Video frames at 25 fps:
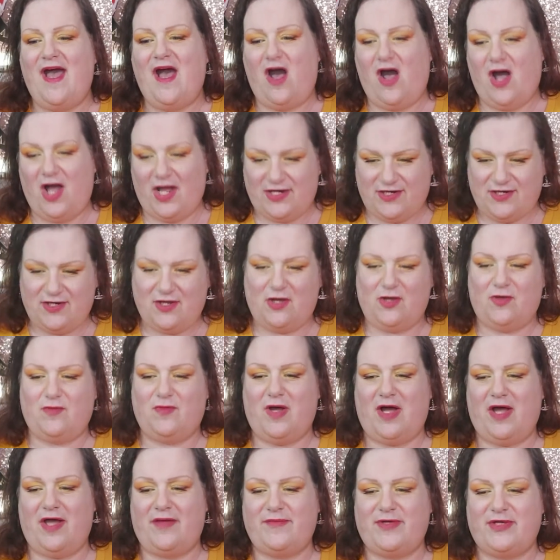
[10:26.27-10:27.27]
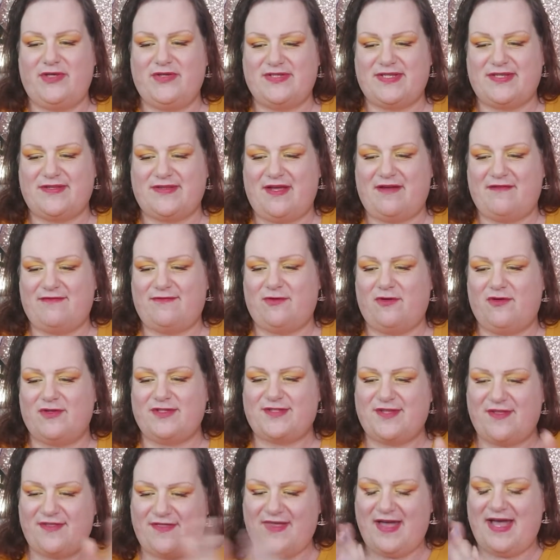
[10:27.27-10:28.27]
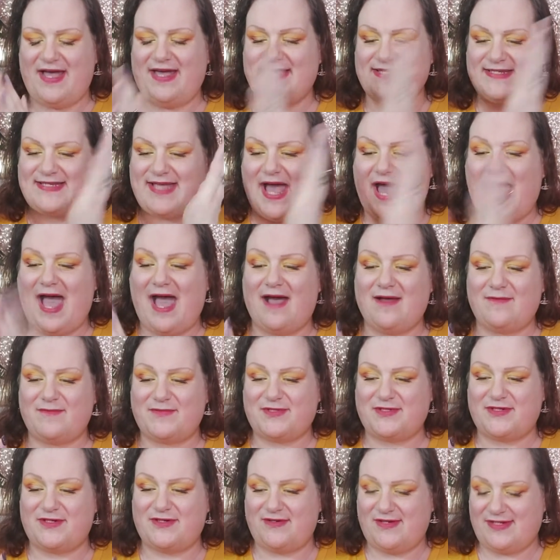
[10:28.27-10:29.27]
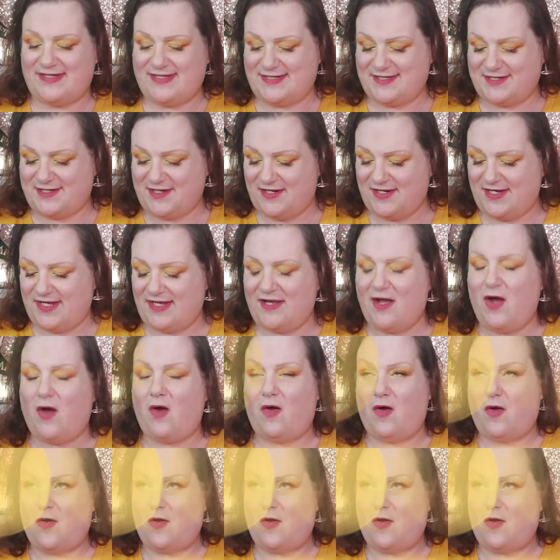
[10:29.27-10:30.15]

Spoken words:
I know what I'm using that for. So that is absolutely stunning. Oh.